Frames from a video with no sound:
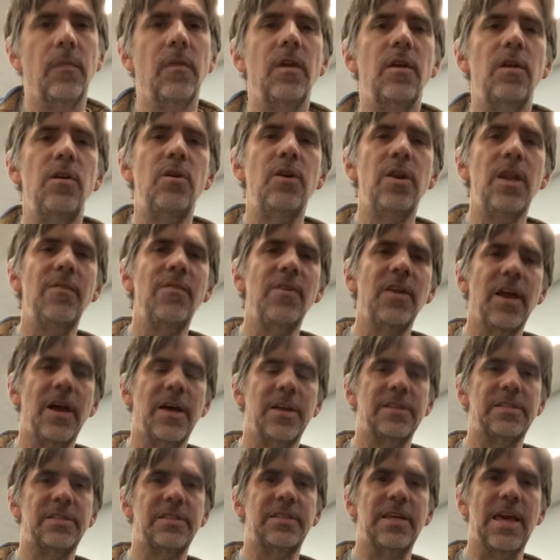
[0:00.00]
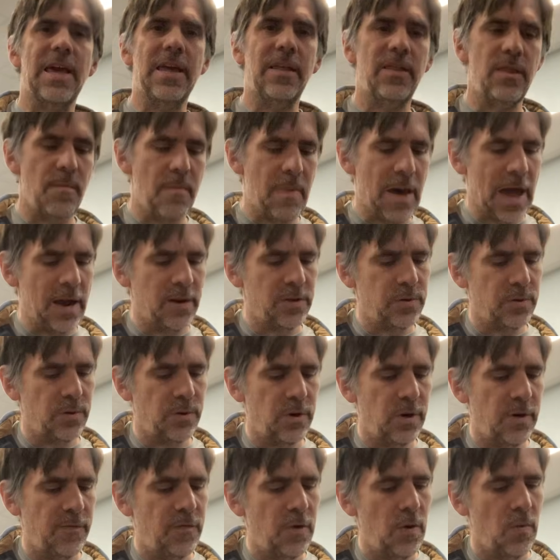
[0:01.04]
You can even kind of stay in the back
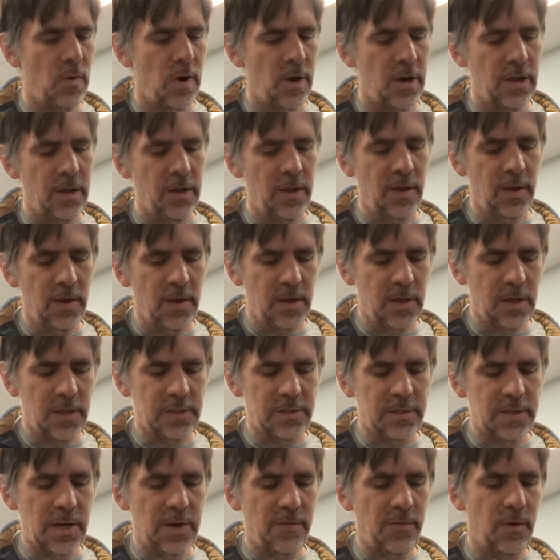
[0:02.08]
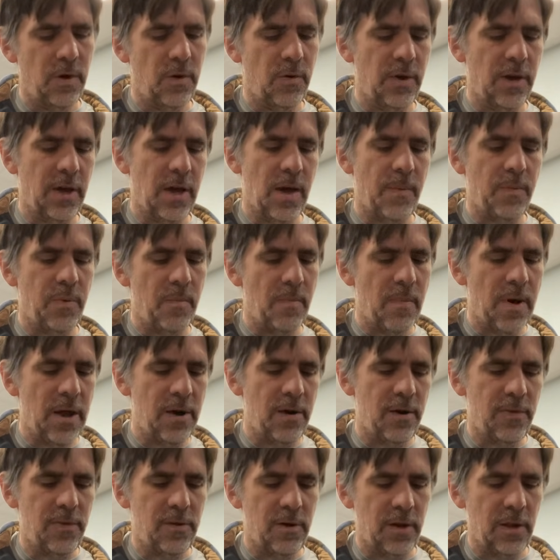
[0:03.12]
door if you wanted, instead of going up a
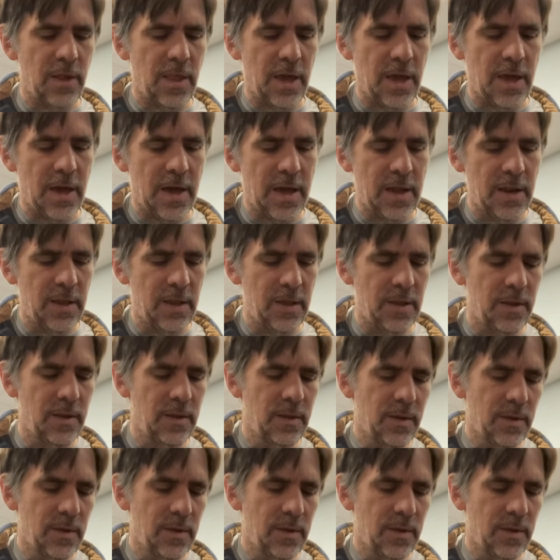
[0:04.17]
minor 3rd like I did.